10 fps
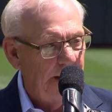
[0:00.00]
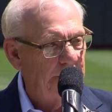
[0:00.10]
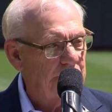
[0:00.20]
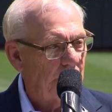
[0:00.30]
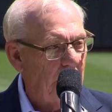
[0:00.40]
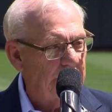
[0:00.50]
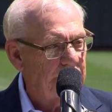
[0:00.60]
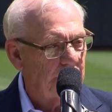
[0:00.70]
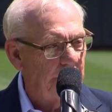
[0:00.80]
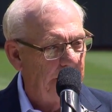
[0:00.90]
His name is
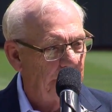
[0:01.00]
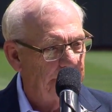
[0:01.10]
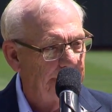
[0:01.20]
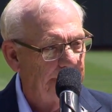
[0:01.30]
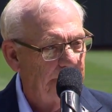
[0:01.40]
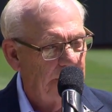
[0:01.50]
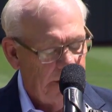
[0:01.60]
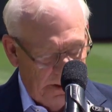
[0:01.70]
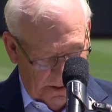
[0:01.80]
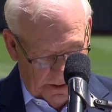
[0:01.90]
Ross Kramer.
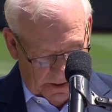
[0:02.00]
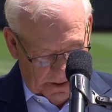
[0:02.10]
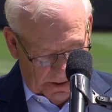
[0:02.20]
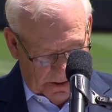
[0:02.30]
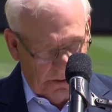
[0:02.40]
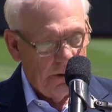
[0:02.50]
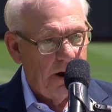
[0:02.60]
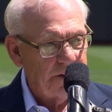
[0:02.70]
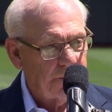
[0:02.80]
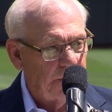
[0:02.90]

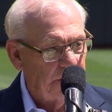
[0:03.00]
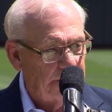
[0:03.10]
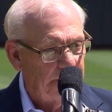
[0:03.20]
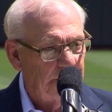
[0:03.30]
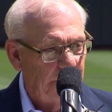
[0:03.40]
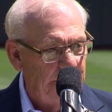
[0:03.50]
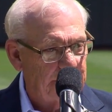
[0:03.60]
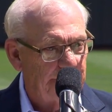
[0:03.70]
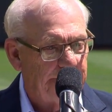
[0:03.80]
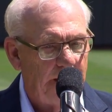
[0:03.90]
Ross will
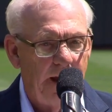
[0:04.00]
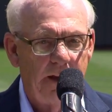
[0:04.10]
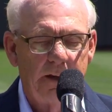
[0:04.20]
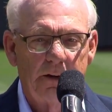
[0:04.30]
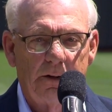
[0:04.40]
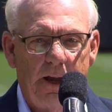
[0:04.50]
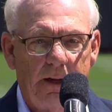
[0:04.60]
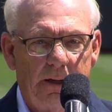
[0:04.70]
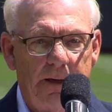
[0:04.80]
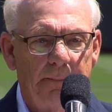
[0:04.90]
raise the flag here
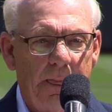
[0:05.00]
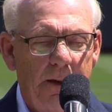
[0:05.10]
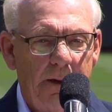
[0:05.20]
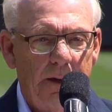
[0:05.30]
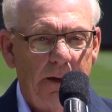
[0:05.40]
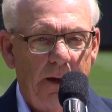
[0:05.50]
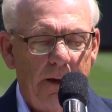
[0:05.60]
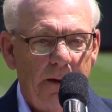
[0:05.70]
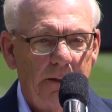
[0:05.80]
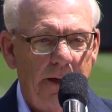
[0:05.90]
lately,
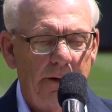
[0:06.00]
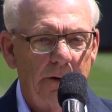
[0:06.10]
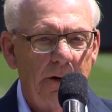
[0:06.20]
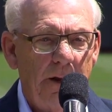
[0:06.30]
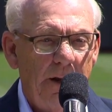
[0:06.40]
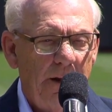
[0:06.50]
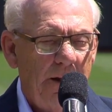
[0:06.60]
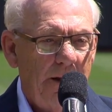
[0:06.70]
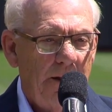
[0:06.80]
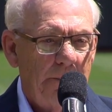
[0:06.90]
later,
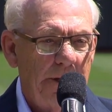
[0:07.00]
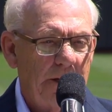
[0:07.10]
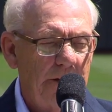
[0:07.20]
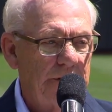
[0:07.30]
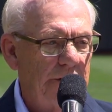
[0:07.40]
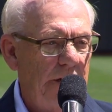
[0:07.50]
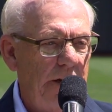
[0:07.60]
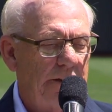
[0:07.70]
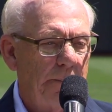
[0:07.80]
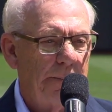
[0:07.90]
because you
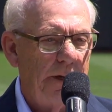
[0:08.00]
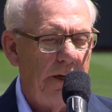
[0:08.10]
need to